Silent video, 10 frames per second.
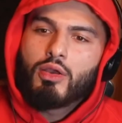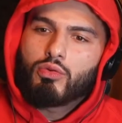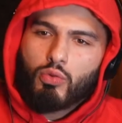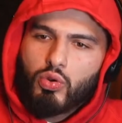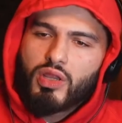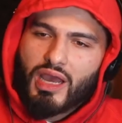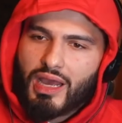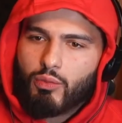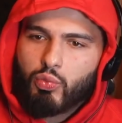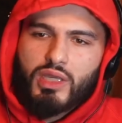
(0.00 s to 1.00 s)
All of
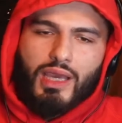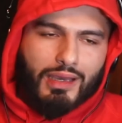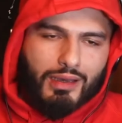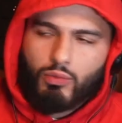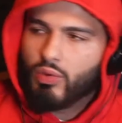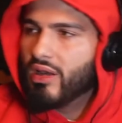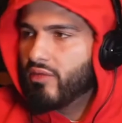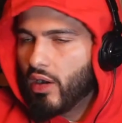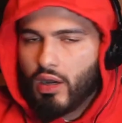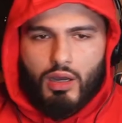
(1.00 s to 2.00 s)
that, we get it.
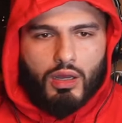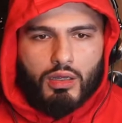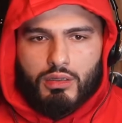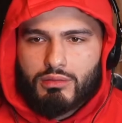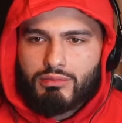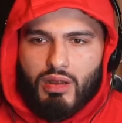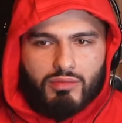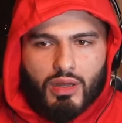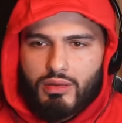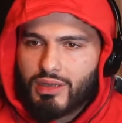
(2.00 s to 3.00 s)
Whatever. But
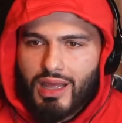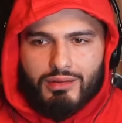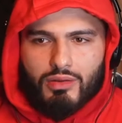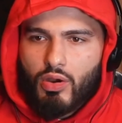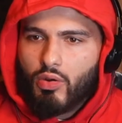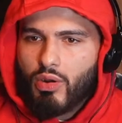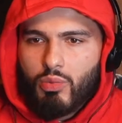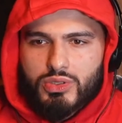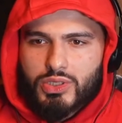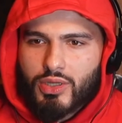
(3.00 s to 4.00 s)
no
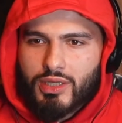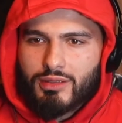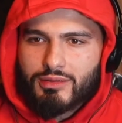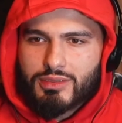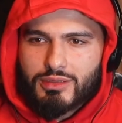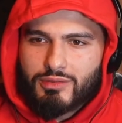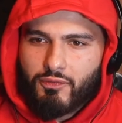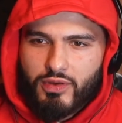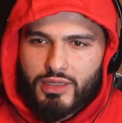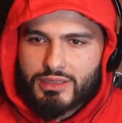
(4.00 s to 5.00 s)
one was looking
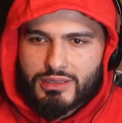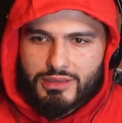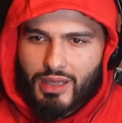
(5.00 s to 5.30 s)
for this.